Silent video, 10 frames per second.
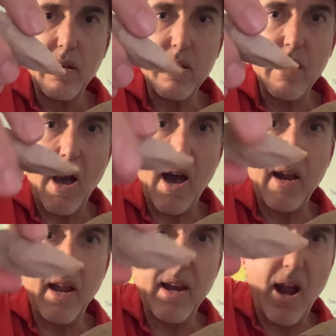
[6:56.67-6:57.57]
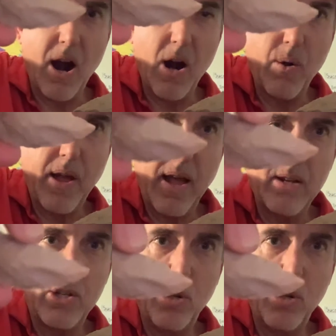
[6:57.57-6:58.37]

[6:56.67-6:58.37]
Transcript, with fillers: Not an arrowhead,